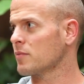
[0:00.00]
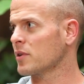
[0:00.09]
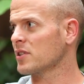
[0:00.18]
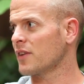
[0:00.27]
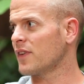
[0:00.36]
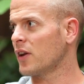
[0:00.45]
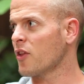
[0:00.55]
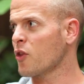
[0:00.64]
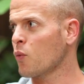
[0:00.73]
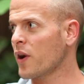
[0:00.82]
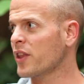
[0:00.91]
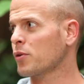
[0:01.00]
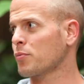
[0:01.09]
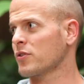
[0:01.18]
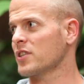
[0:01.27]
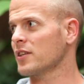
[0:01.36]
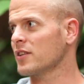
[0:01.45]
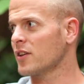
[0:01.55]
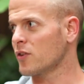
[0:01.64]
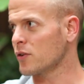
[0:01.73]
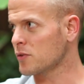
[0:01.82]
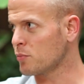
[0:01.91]
Because I found that the way they were presented
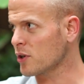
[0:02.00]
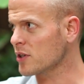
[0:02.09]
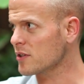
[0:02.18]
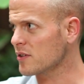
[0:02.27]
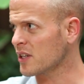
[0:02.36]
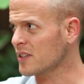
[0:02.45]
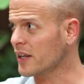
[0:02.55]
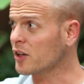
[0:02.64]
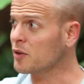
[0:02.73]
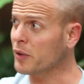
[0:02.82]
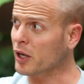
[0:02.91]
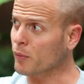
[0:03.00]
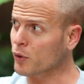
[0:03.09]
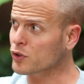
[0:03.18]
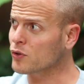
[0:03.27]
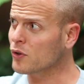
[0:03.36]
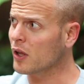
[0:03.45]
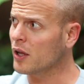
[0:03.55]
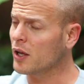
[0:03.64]
in those books, intended to be commercial,